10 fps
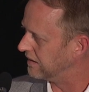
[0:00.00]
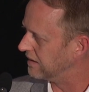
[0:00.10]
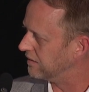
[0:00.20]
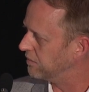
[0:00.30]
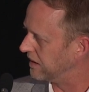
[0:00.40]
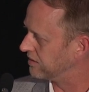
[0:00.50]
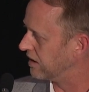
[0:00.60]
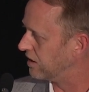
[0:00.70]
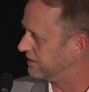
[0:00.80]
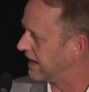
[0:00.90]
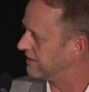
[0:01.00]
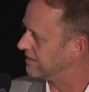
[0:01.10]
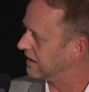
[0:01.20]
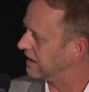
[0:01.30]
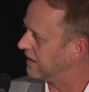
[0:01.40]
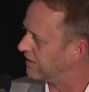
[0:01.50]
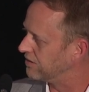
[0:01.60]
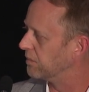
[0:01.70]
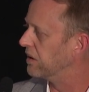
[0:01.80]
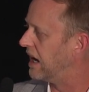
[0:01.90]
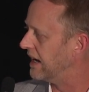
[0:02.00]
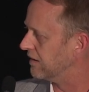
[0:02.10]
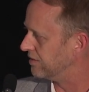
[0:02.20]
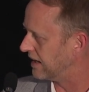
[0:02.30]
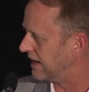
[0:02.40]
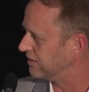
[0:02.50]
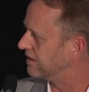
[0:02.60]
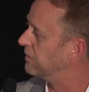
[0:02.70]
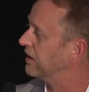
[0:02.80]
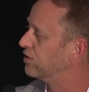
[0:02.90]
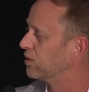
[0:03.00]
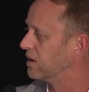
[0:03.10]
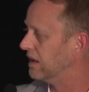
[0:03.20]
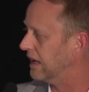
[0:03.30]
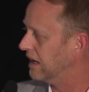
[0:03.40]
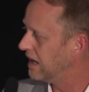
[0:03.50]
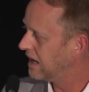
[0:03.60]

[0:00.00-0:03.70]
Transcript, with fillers: the basically all testing and the supply of tests and make sure that